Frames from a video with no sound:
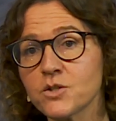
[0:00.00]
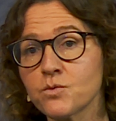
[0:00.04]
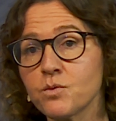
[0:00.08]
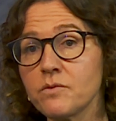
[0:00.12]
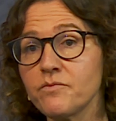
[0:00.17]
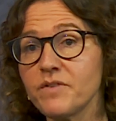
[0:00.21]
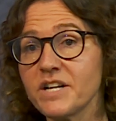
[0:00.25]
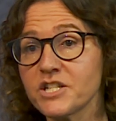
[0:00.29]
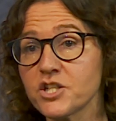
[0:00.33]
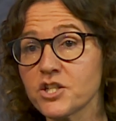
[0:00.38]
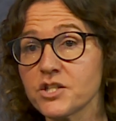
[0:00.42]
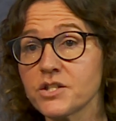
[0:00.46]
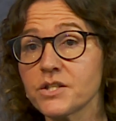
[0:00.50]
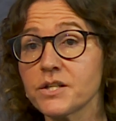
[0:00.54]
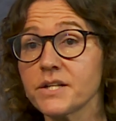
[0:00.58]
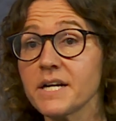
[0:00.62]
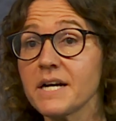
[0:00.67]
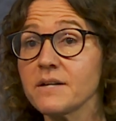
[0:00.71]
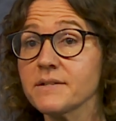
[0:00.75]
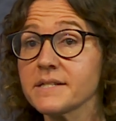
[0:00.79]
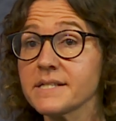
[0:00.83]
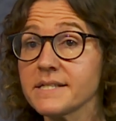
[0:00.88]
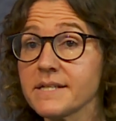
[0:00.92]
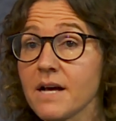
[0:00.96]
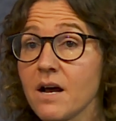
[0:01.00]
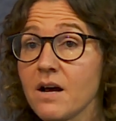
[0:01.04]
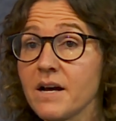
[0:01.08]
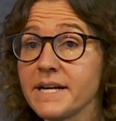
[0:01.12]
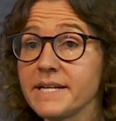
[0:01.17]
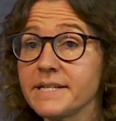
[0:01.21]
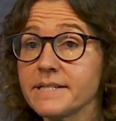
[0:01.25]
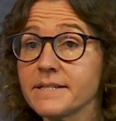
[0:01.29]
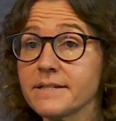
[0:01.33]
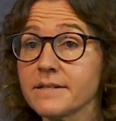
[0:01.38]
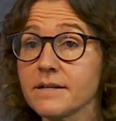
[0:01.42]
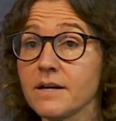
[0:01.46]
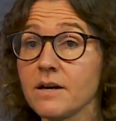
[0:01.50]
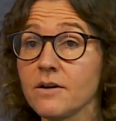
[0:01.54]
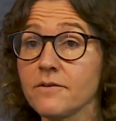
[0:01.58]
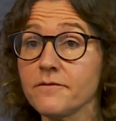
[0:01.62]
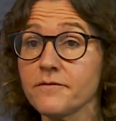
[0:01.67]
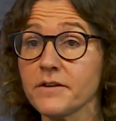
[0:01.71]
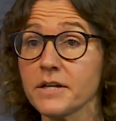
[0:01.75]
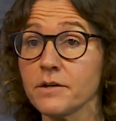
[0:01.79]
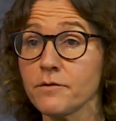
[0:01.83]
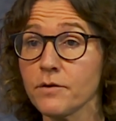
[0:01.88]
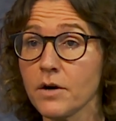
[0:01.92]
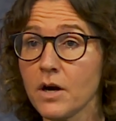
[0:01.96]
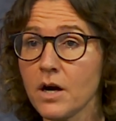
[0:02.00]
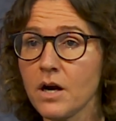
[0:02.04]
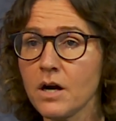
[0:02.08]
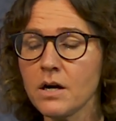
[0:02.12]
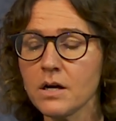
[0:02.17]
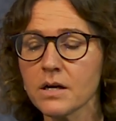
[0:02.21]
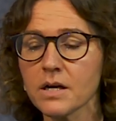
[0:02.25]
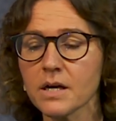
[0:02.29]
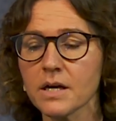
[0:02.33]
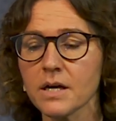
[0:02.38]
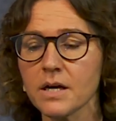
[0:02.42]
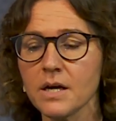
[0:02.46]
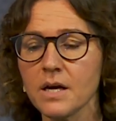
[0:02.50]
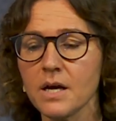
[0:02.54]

We're registered outside of Iraq,